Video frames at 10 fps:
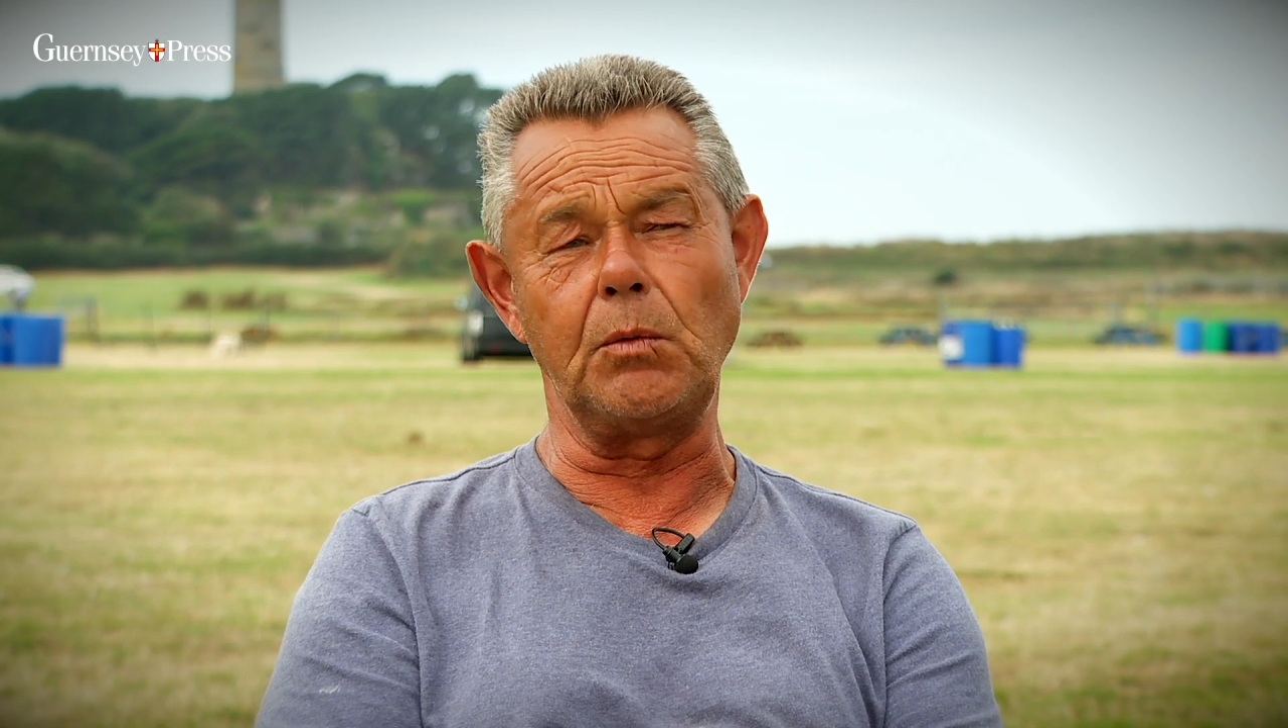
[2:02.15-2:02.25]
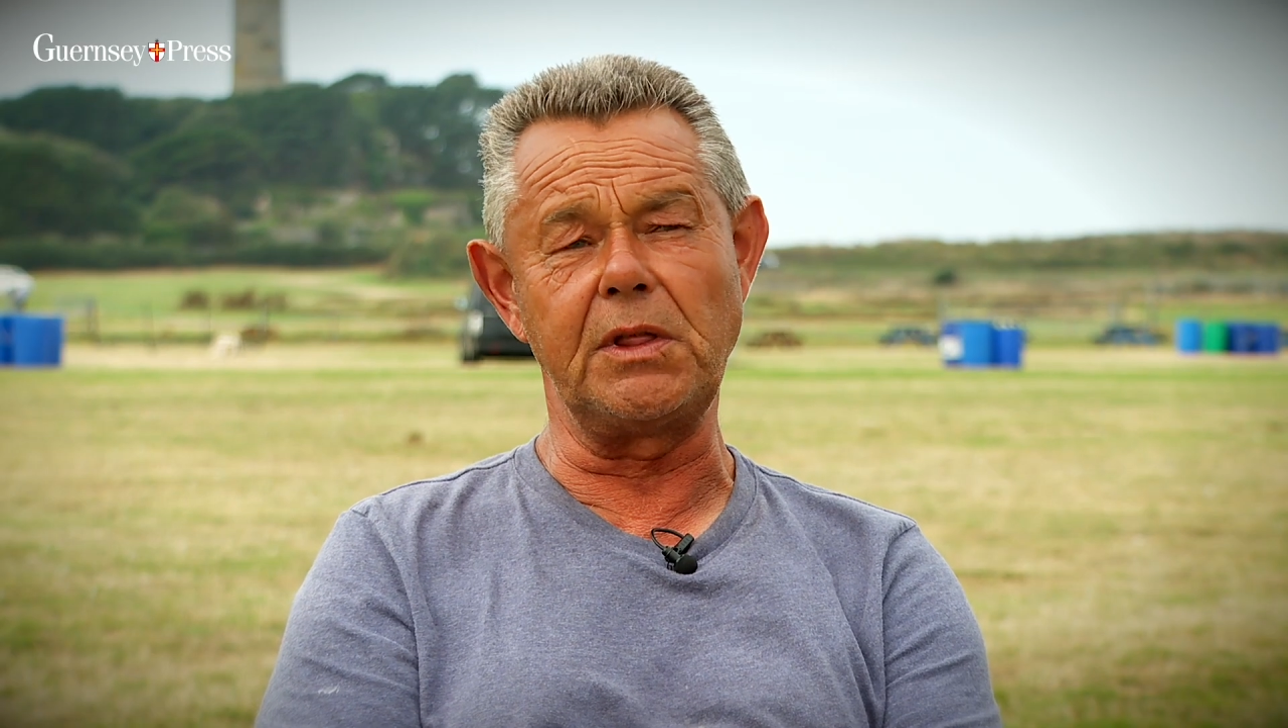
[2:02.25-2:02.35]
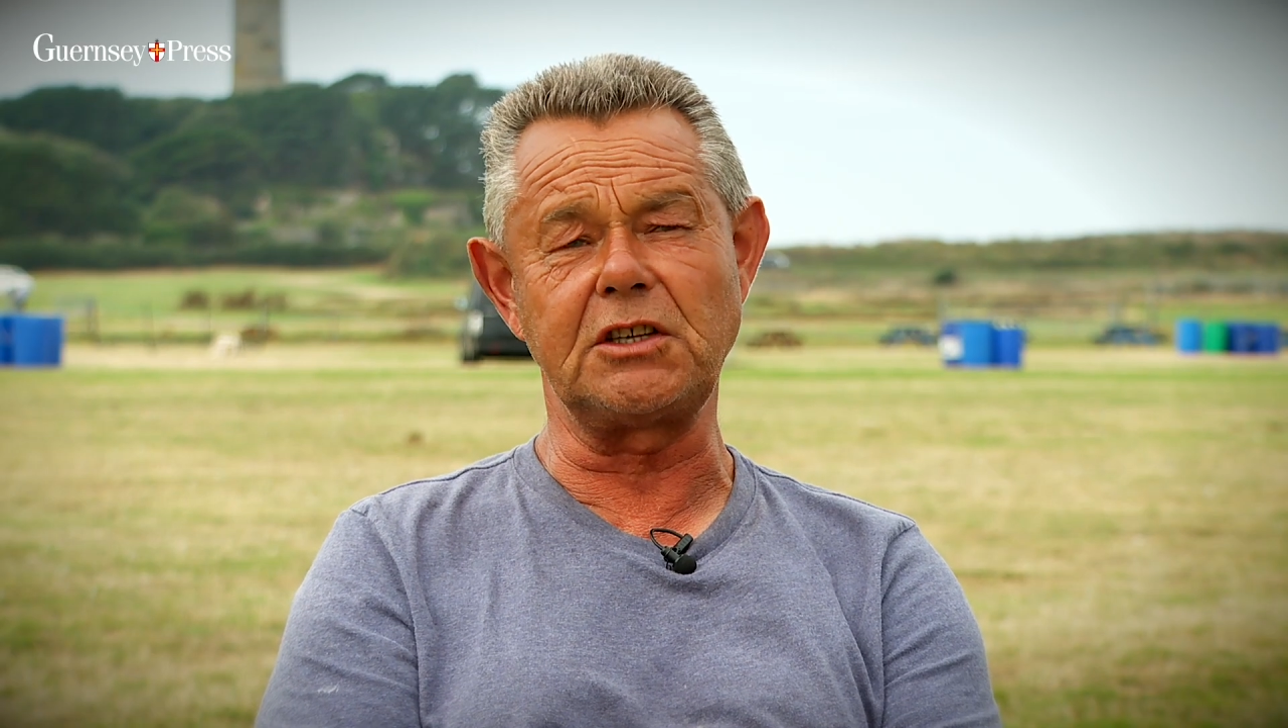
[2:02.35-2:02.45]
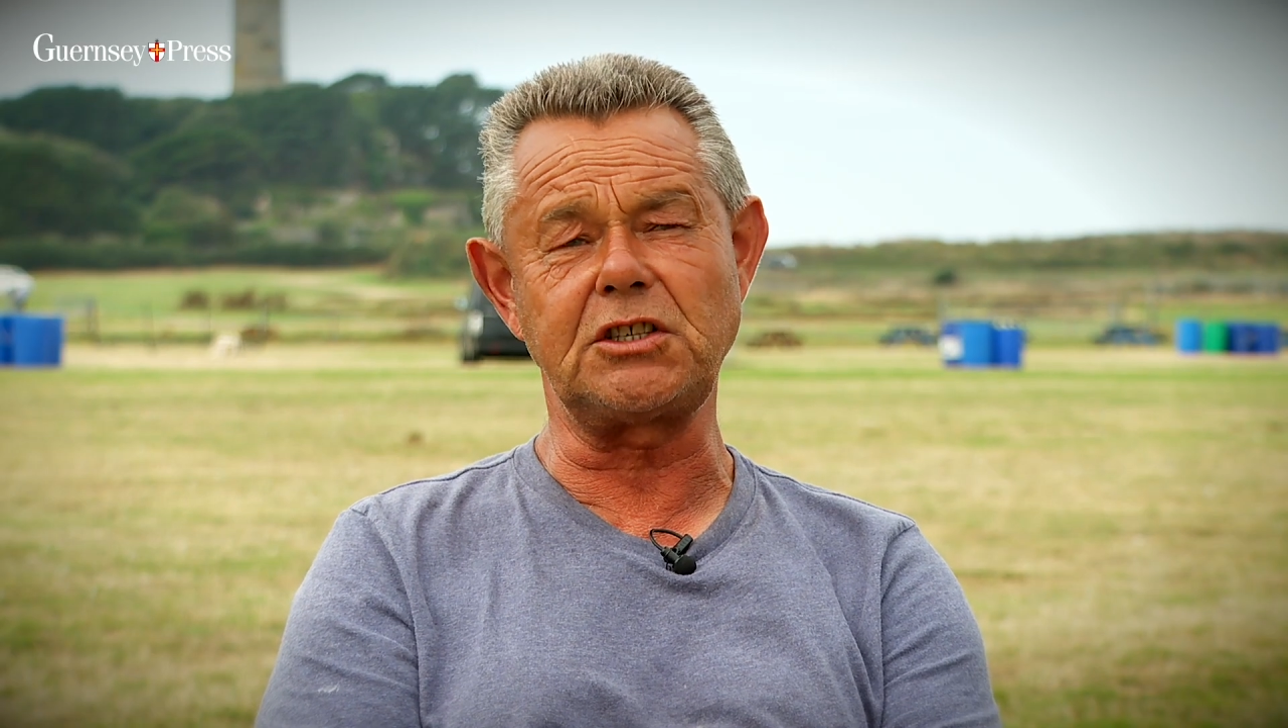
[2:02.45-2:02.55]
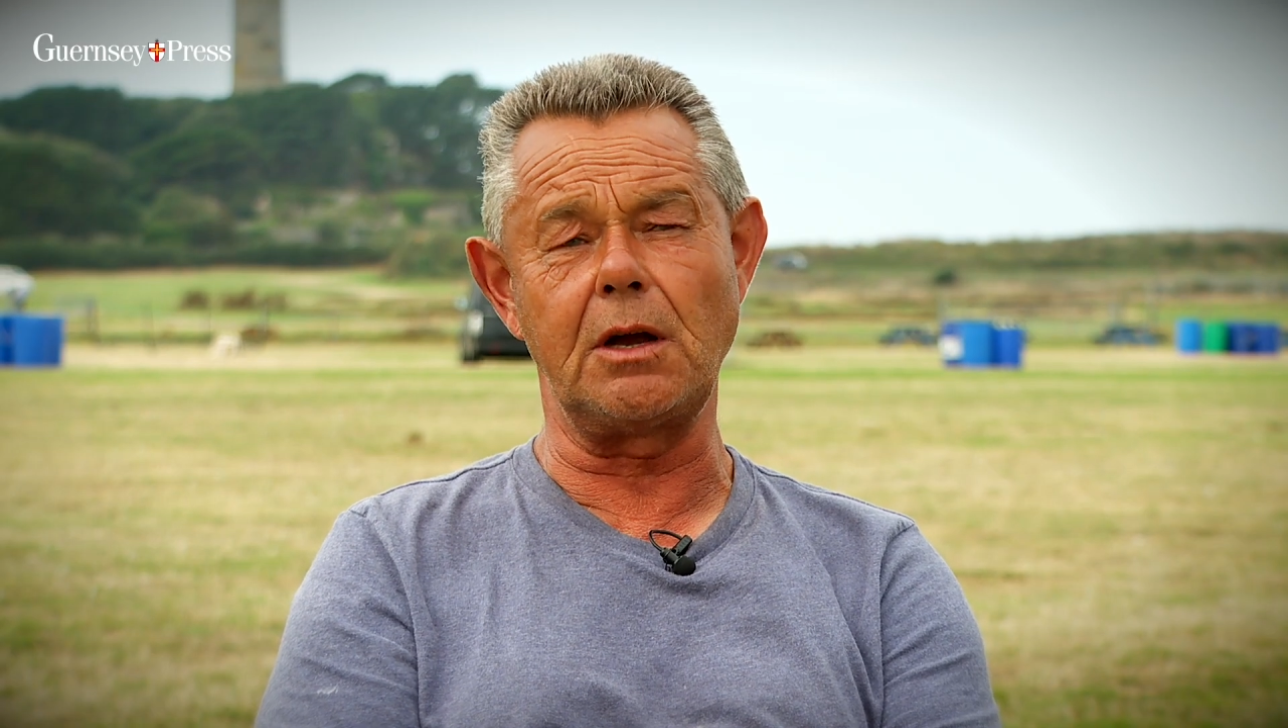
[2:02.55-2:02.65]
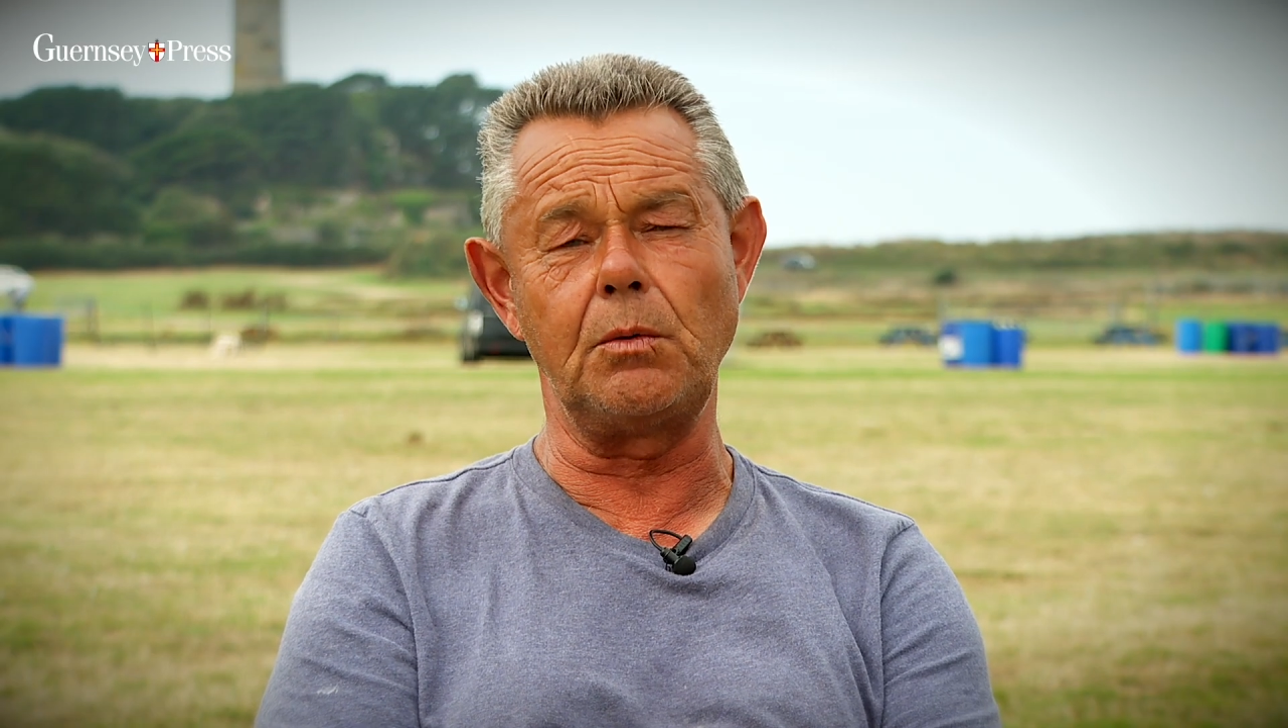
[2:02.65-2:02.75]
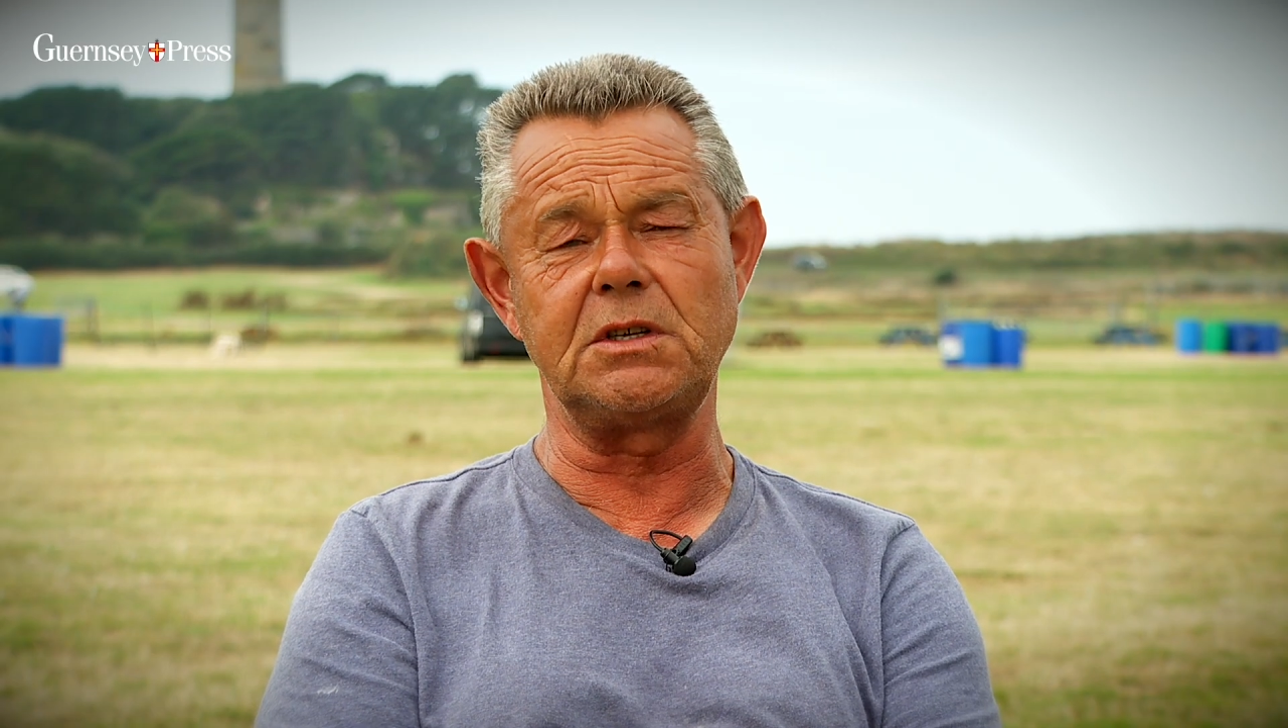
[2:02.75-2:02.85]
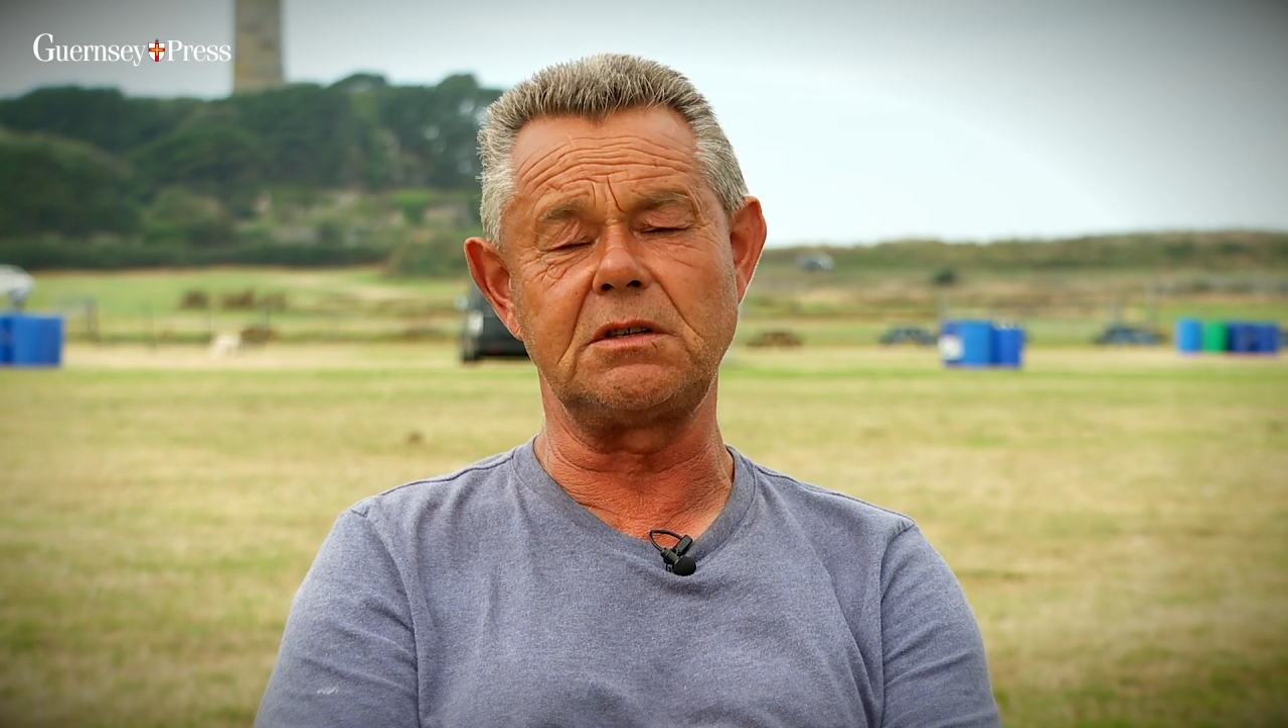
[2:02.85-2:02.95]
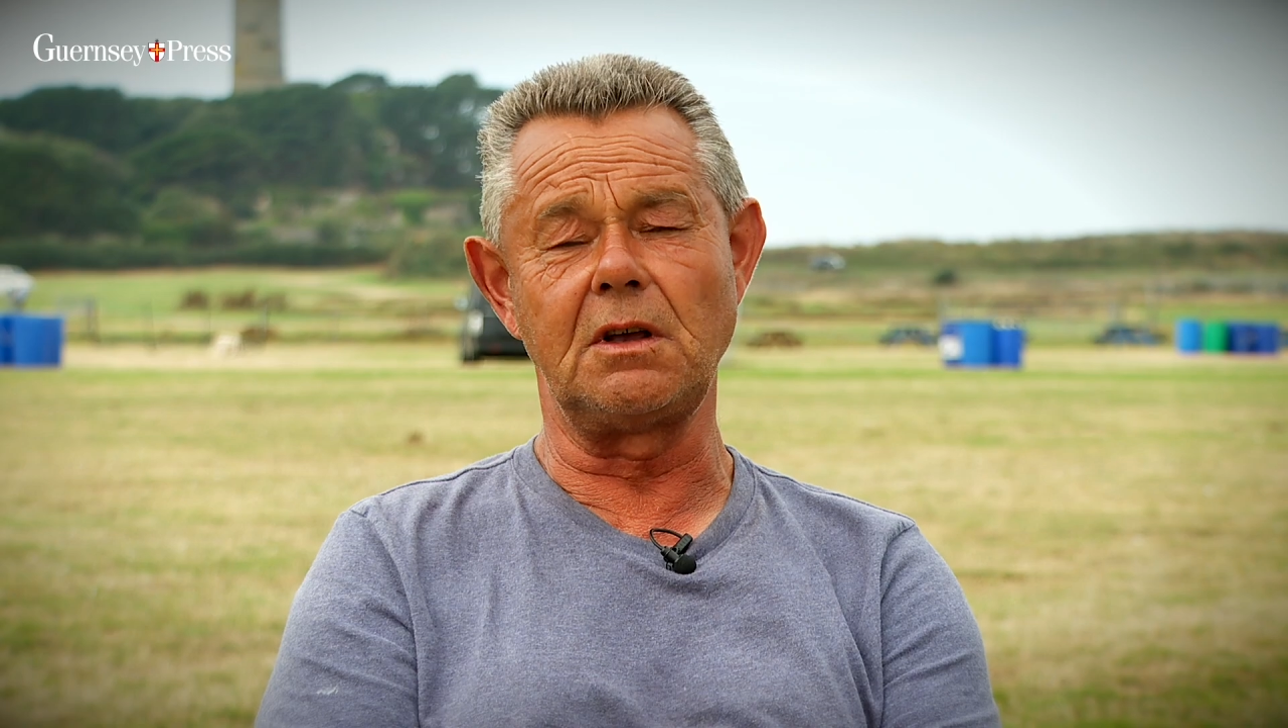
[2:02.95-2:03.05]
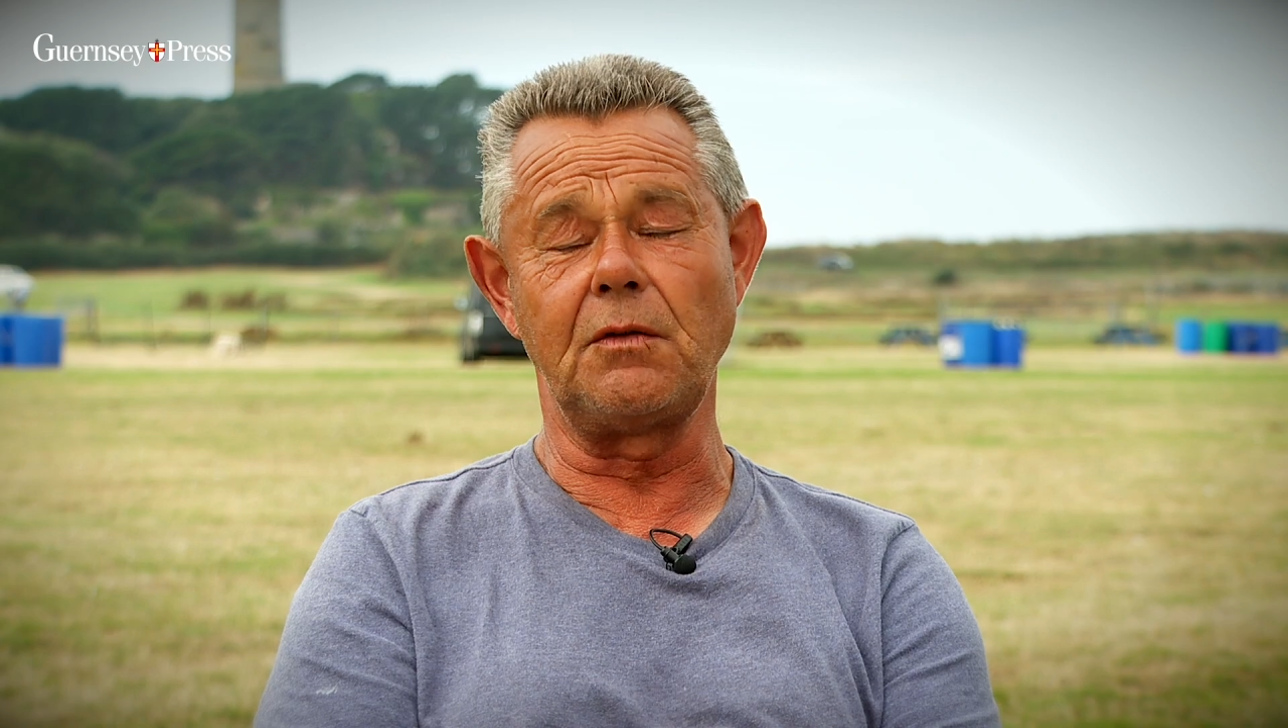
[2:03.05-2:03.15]
when the show
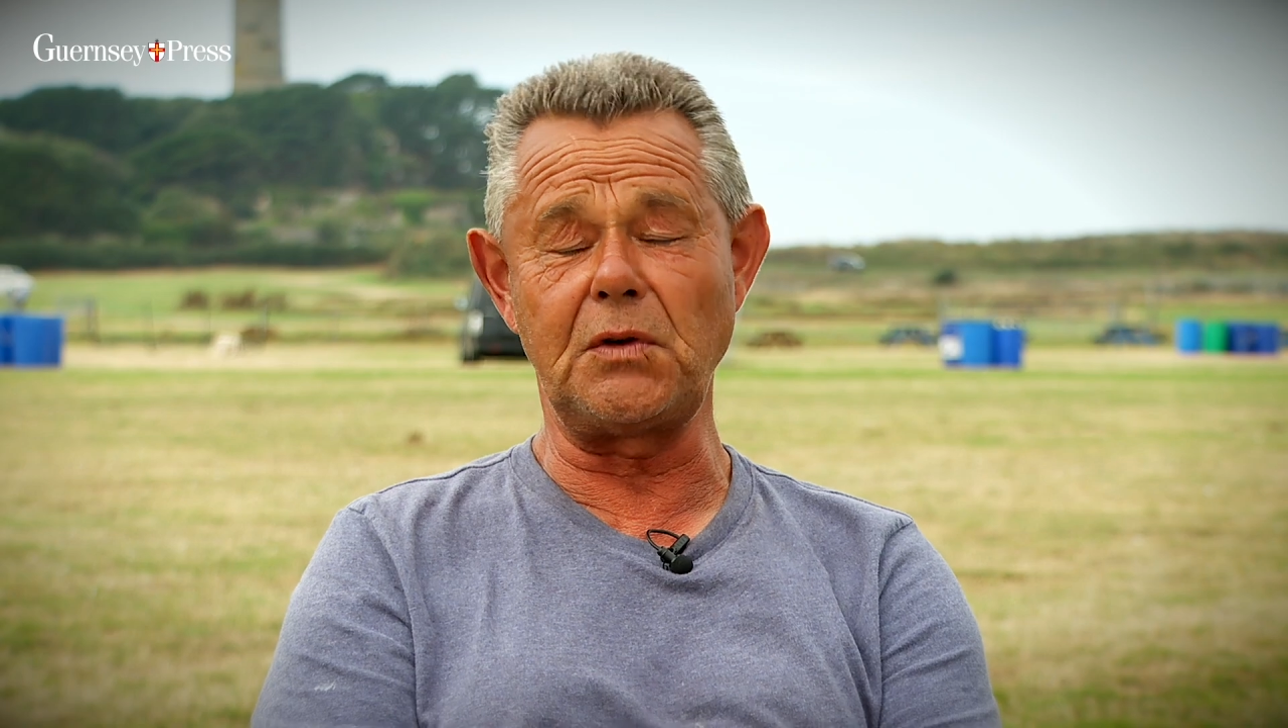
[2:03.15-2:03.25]
was